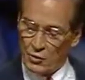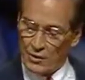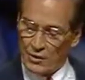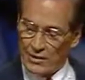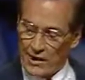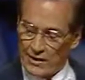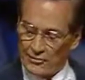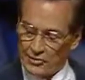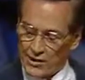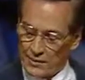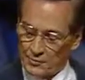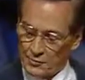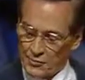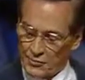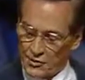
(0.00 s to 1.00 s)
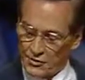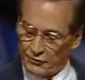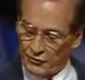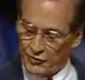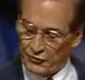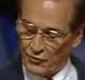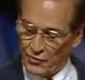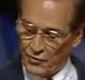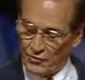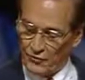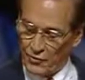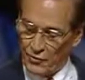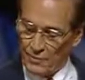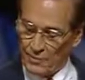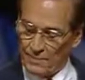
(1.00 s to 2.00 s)
you will, now in chapter 6, verse
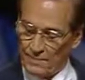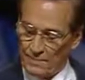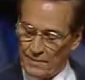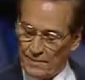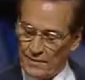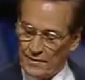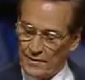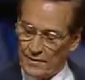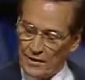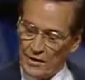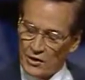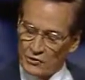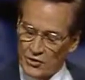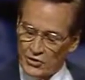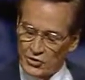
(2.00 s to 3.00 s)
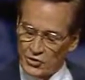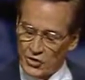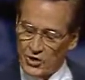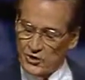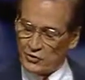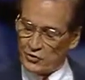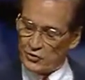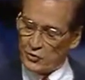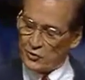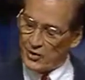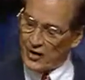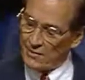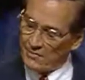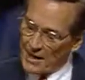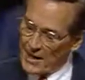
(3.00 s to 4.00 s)
44. This Jesus who
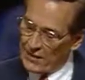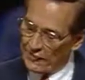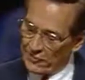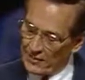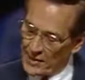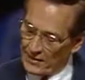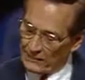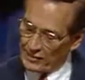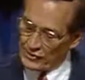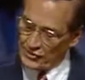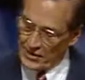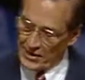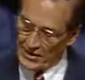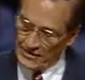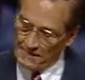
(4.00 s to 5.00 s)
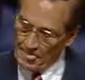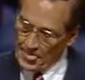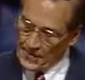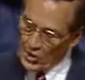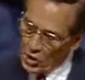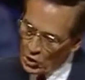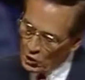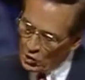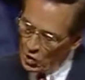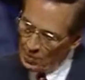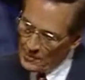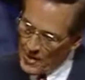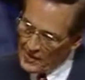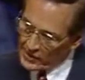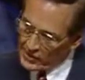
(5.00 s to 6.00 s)
came down from heaven said,
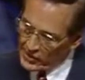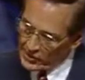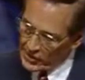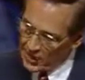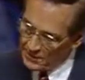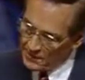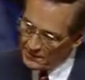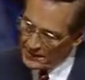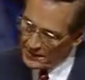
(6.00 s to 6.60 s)
No man can come to